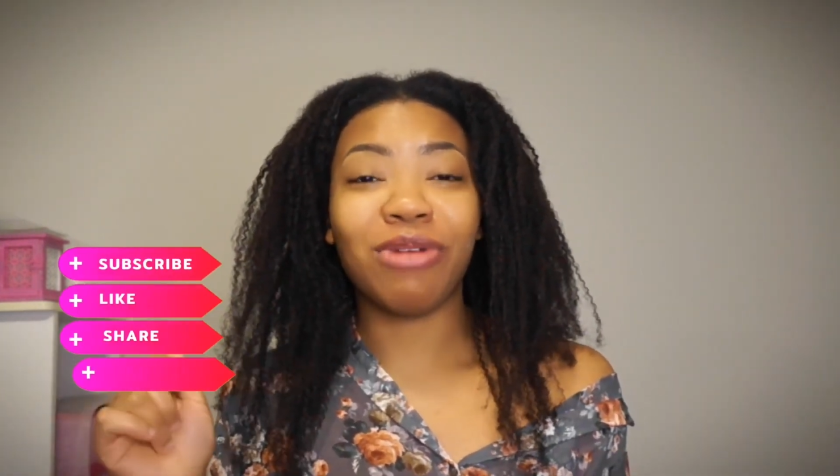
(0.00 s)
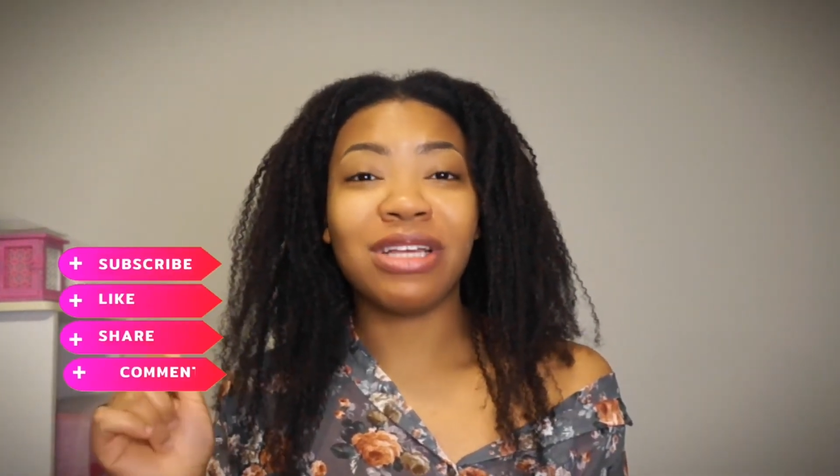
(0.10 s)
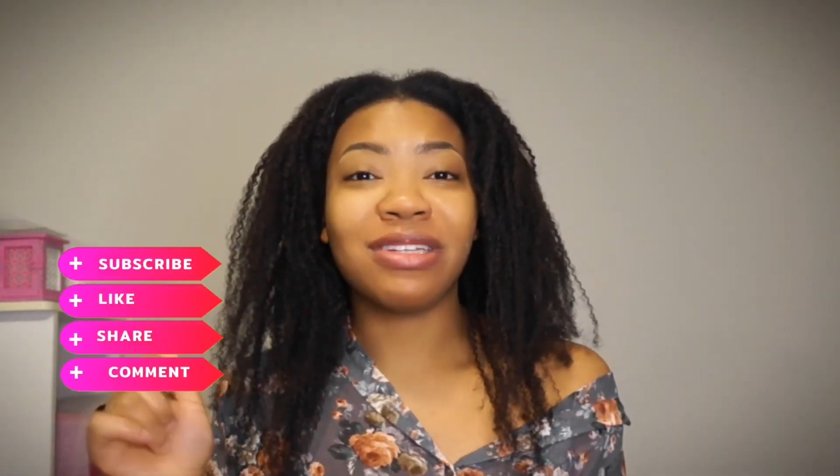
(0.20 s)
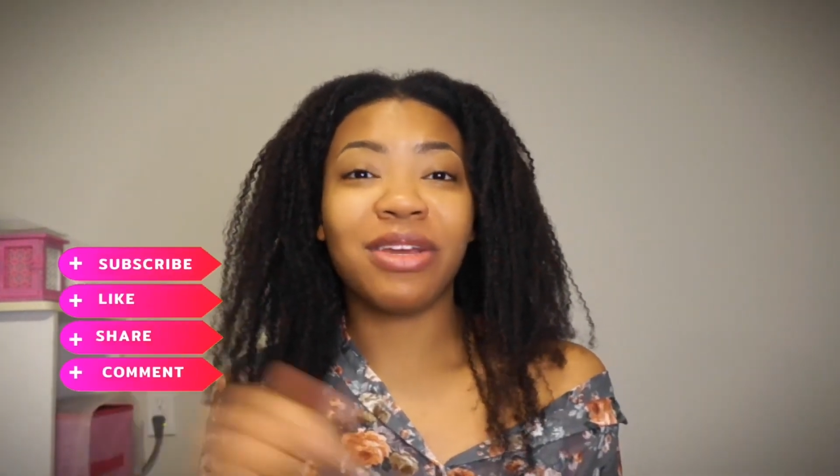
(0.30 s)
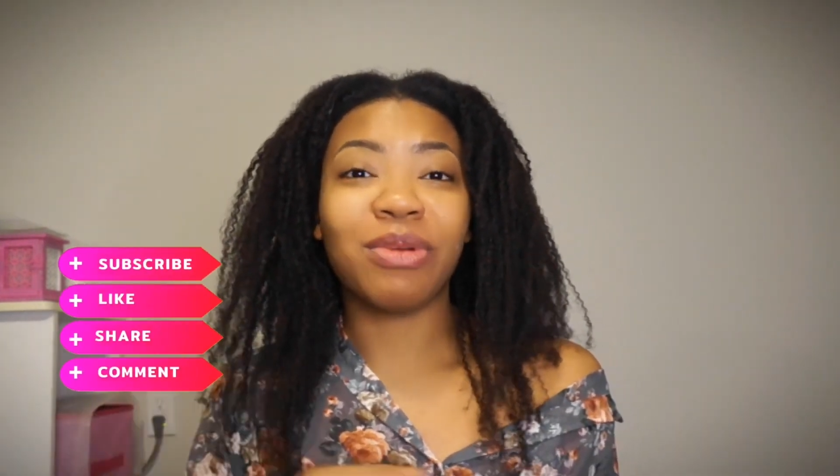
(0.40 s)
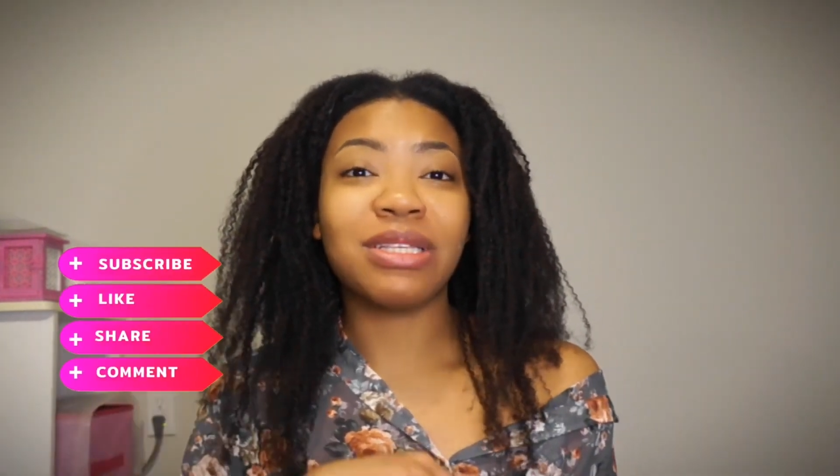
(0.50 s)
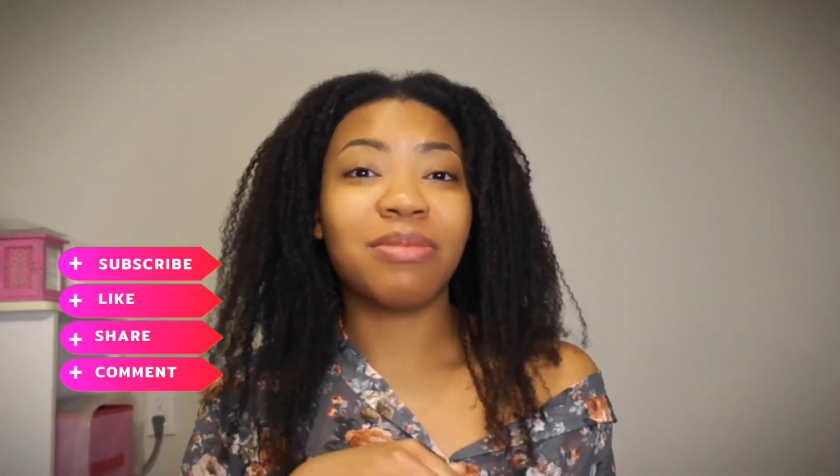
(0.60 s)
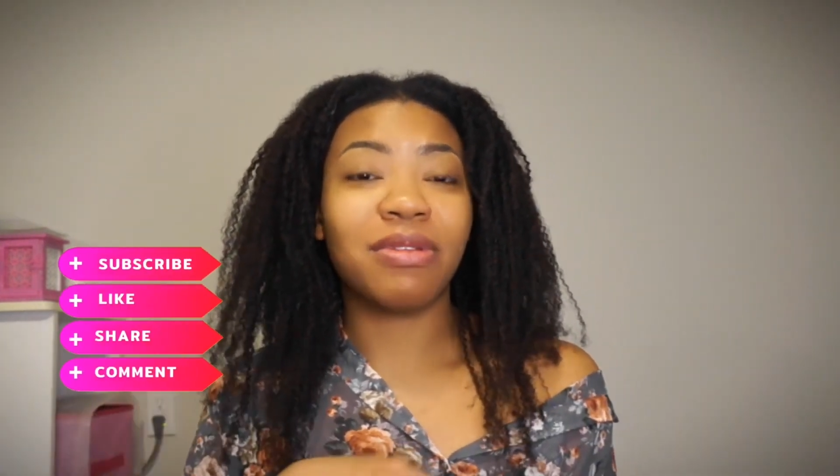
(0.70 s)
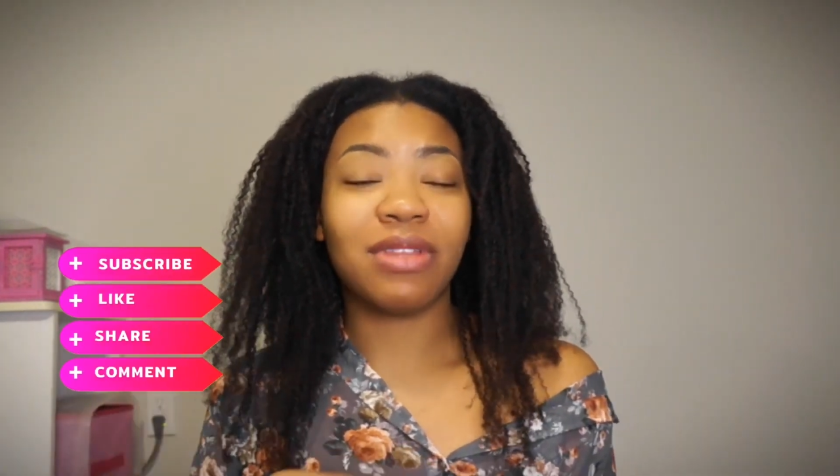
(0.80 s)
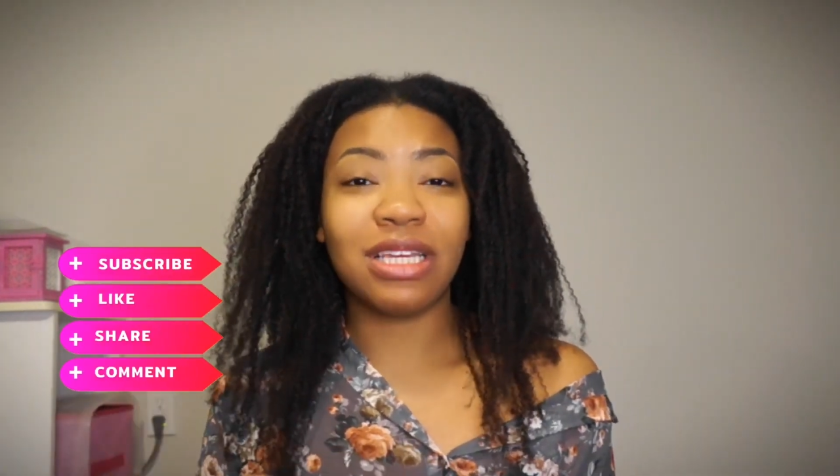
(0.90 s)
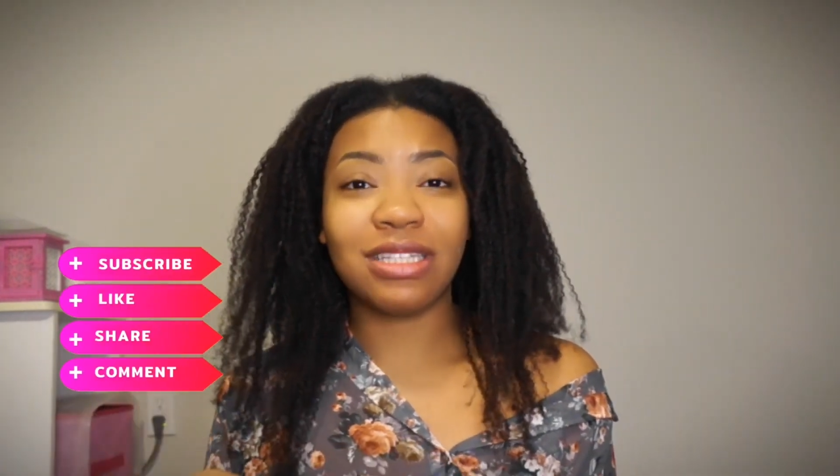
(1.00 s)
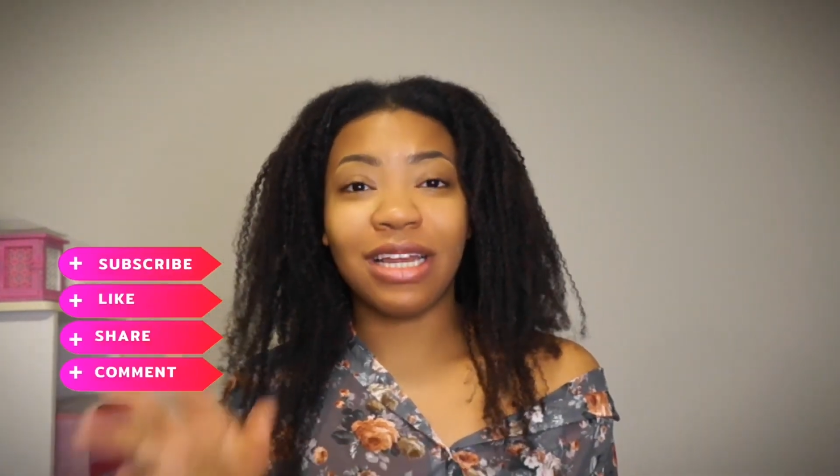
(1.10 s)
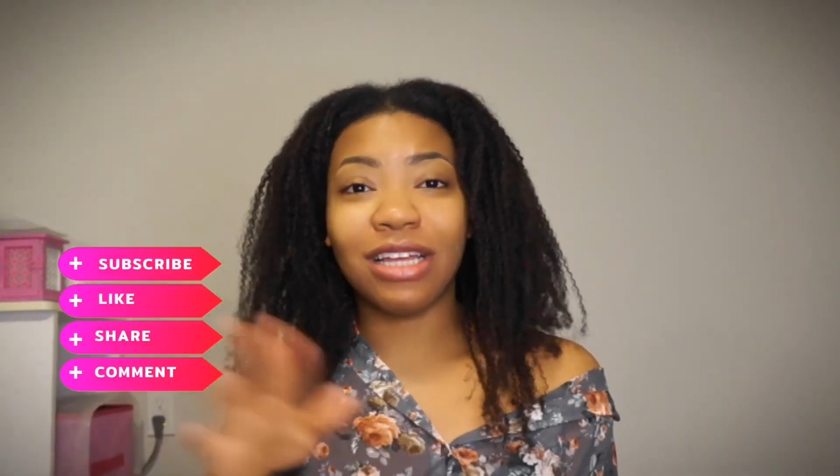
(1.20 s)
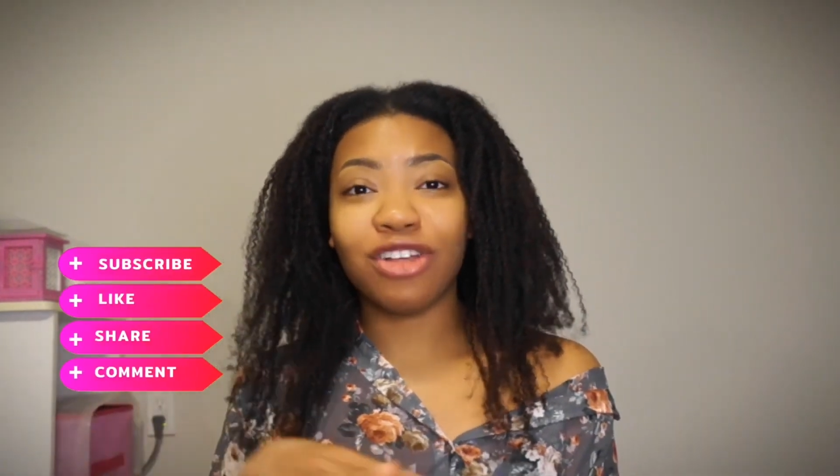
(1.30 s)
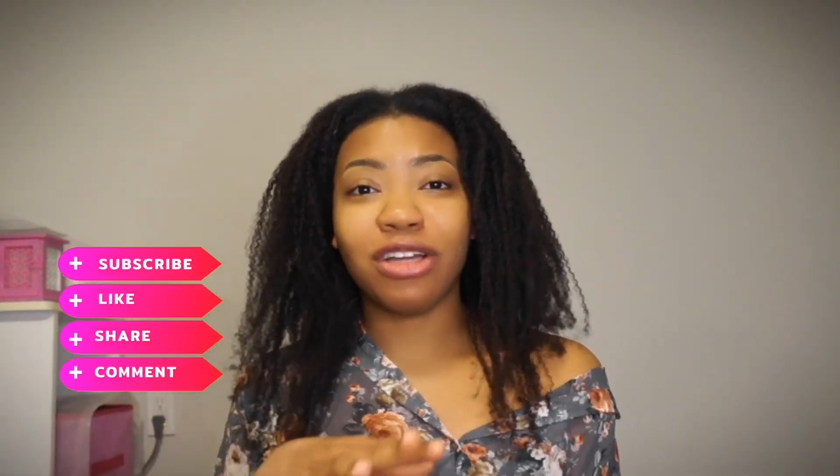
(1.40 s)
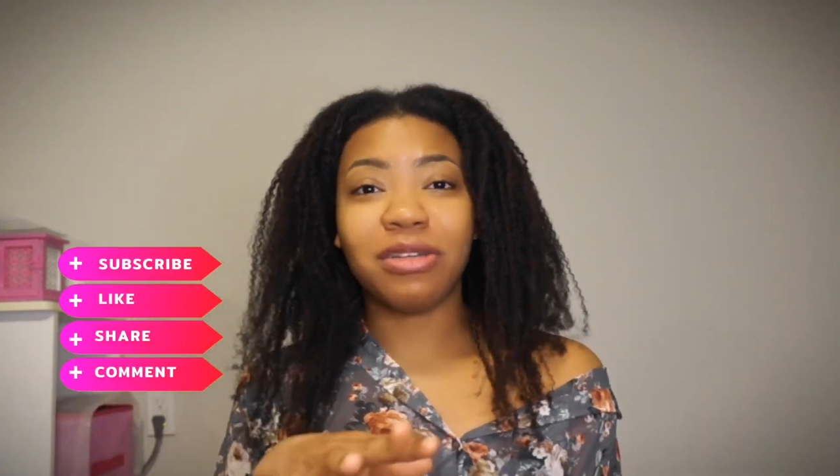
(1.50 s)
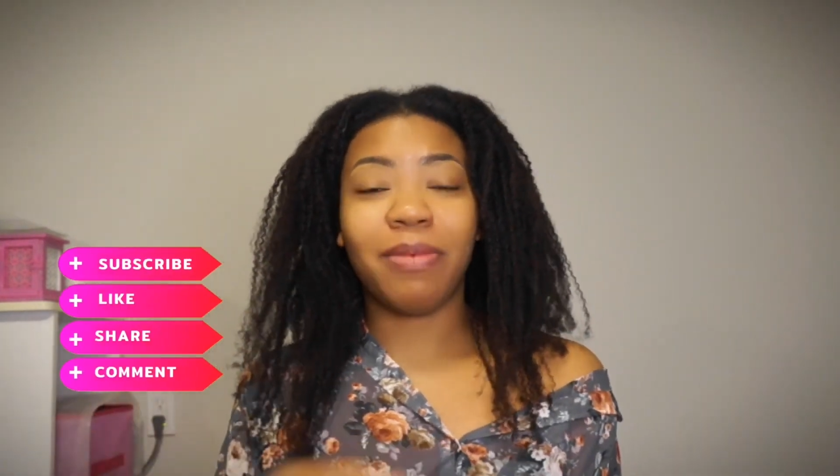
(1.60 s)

resonate with some of the things that I talked